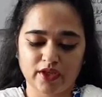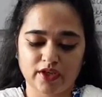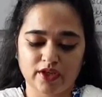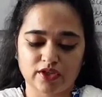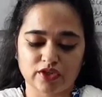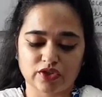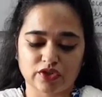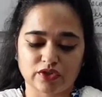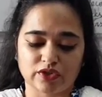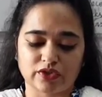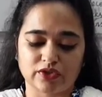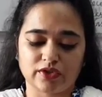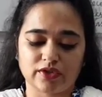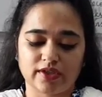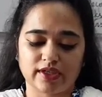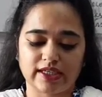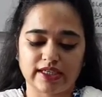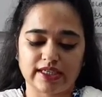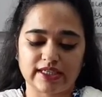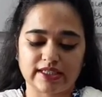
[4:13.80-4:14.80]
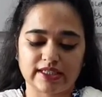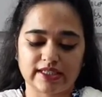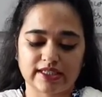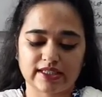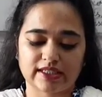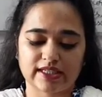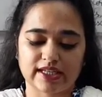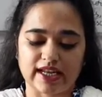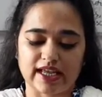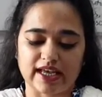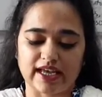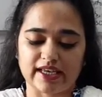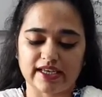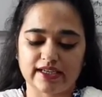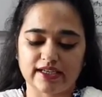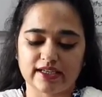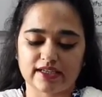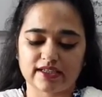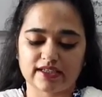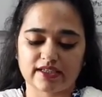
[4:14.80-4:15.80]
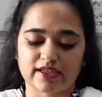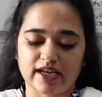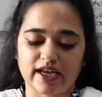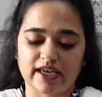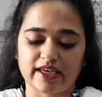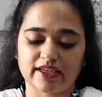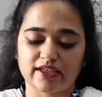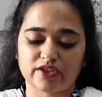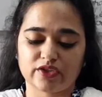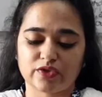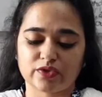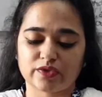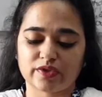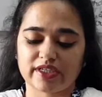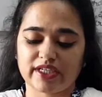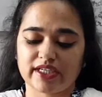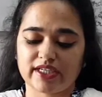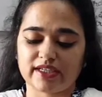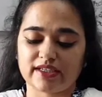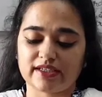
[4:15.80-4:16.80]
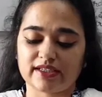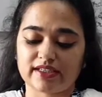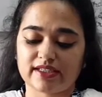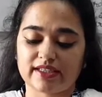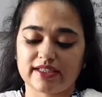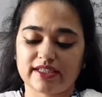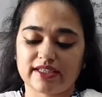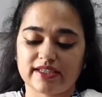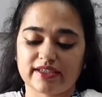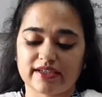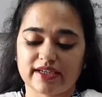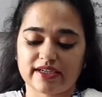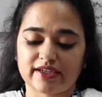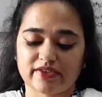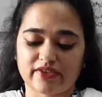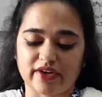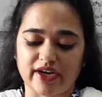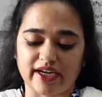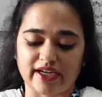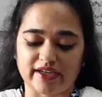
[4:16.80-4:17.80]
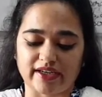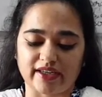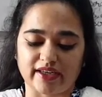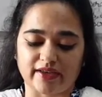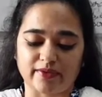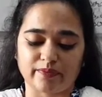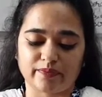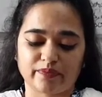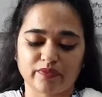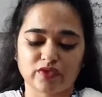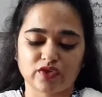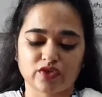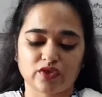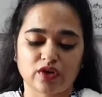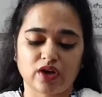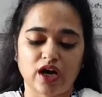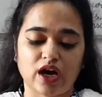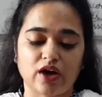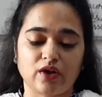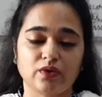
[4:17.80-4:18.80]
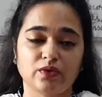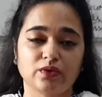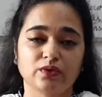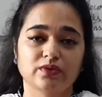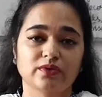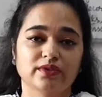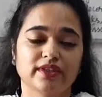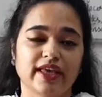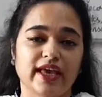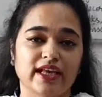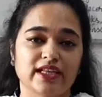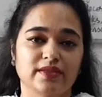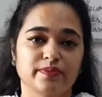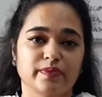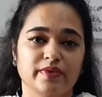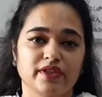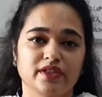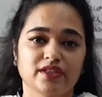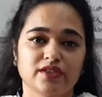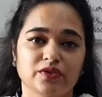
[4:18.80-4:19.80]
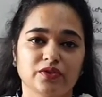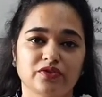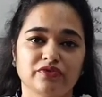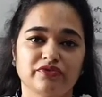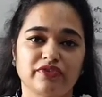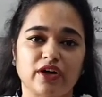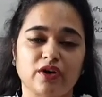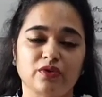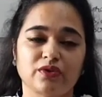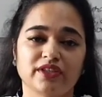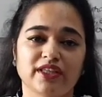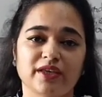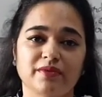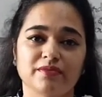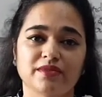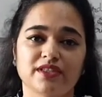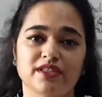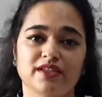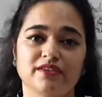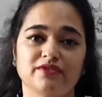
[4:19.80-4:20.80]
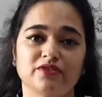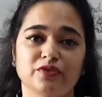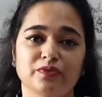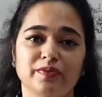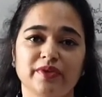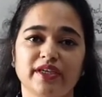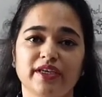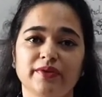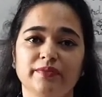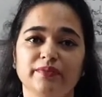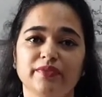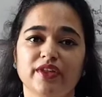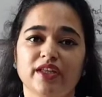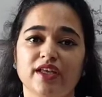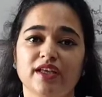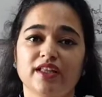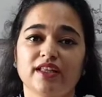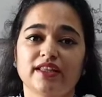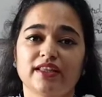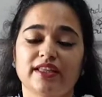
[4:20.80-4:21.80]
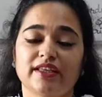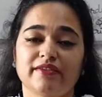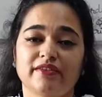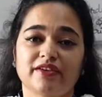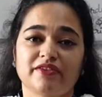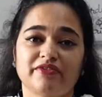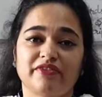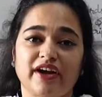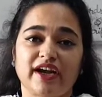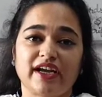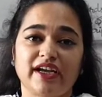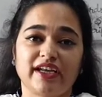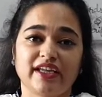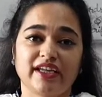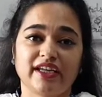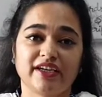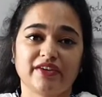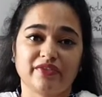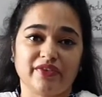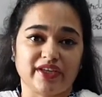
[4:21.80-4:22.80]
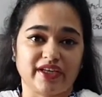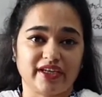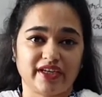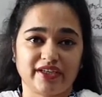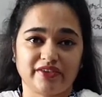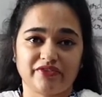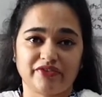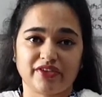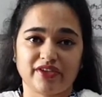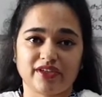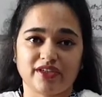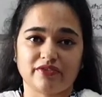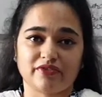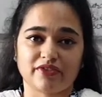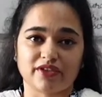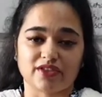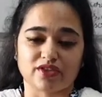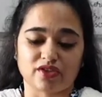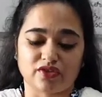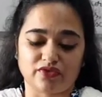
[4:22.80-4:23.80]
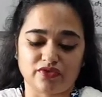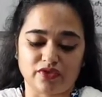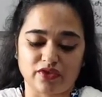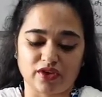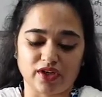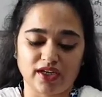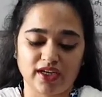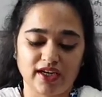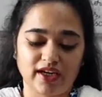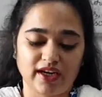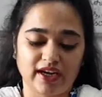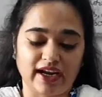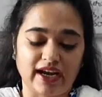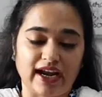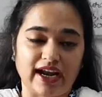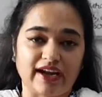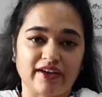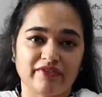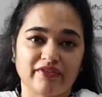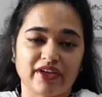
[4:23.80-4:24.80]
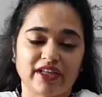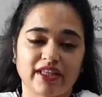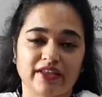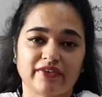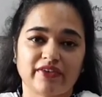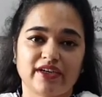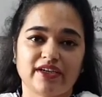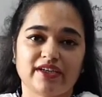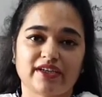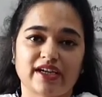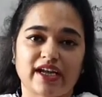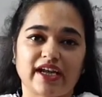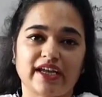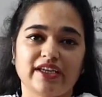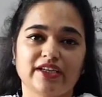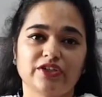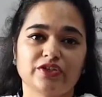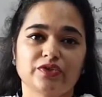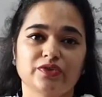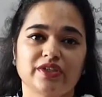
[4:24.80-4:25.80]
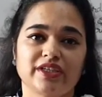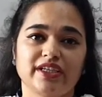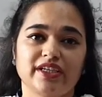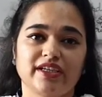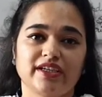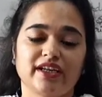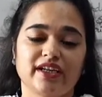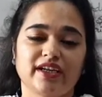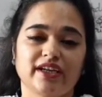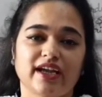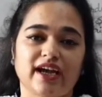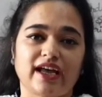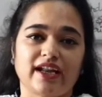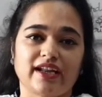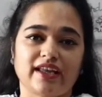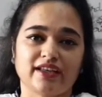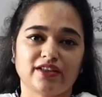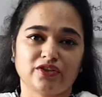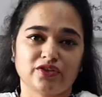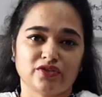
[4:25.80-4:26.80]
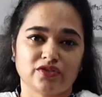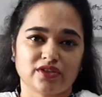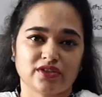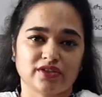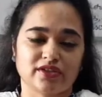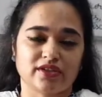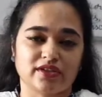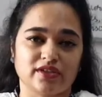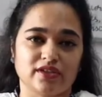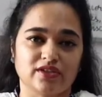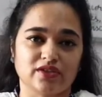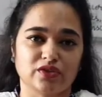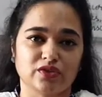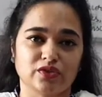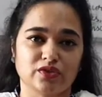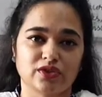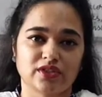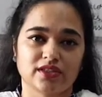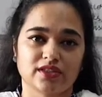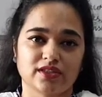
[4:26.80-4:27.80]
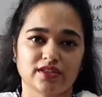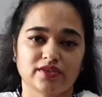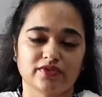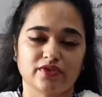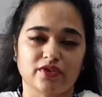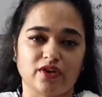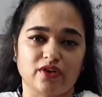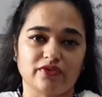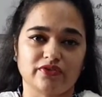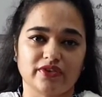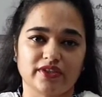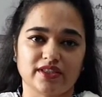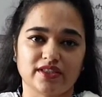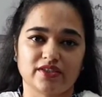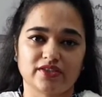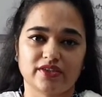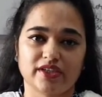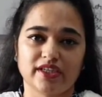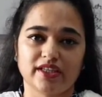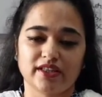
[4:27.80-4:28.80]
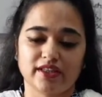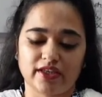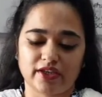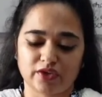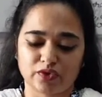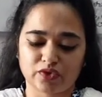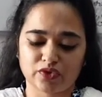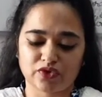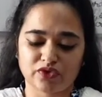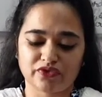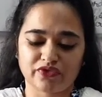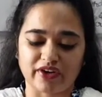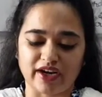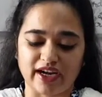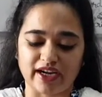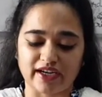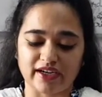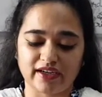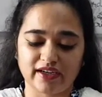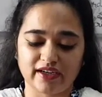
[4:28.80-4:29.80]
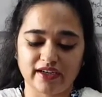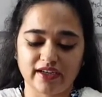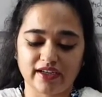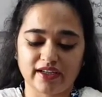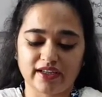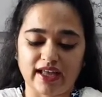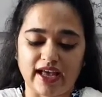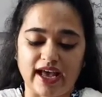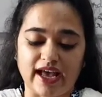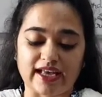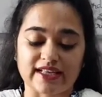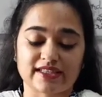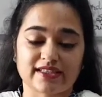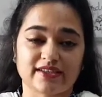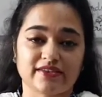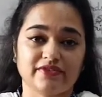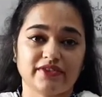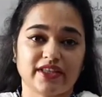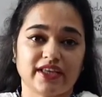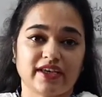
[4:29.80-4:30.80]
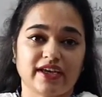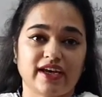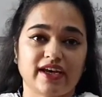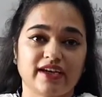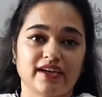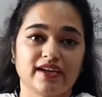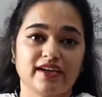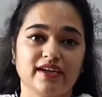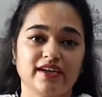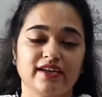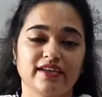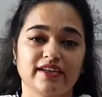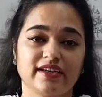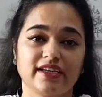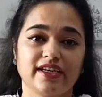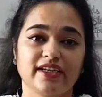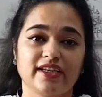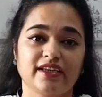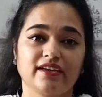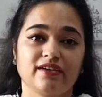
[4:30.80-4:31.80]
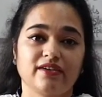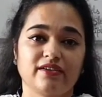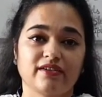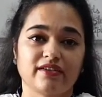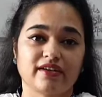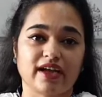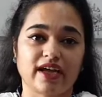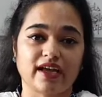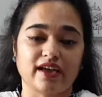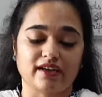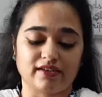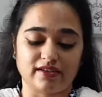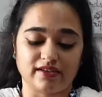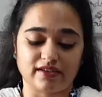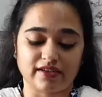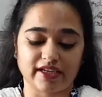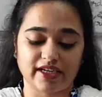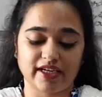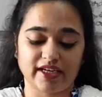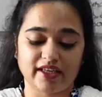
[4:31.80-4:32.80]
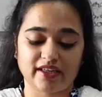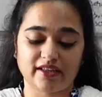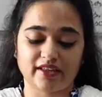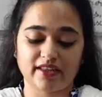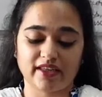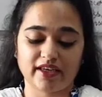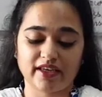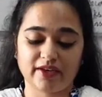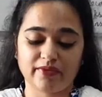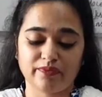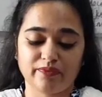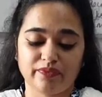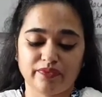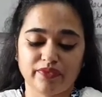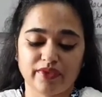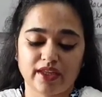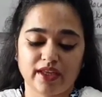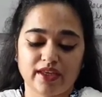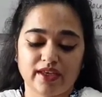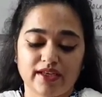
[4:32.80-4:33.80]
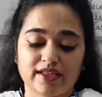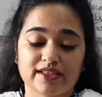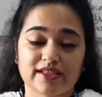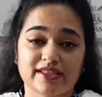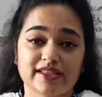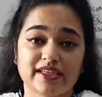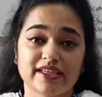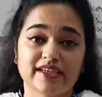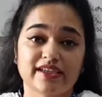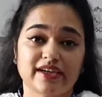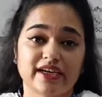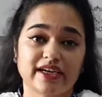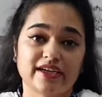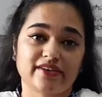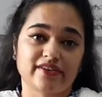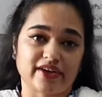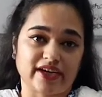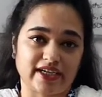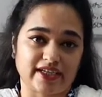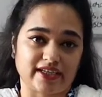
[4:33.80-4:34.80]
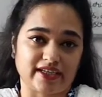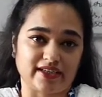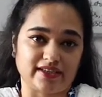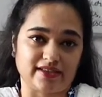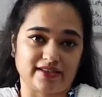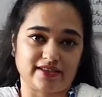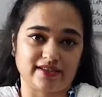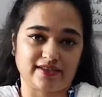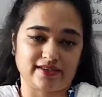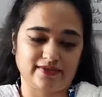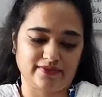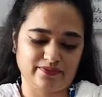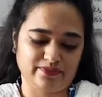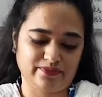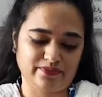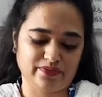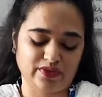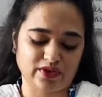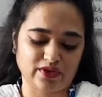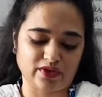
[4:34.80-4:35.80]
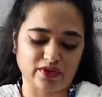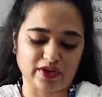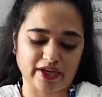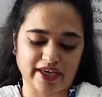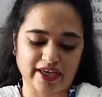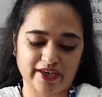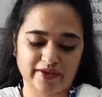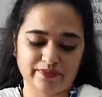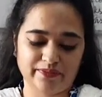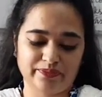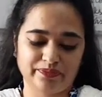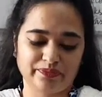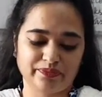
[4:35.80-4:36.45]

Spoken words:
So it is like trying to read a secret writing. So how the experts would found themselves to be? They were finding it very difficult, first of all, and when they were trying to read and collect those sources of history, they used to find as if they are reading or reading the secret writings. Okay.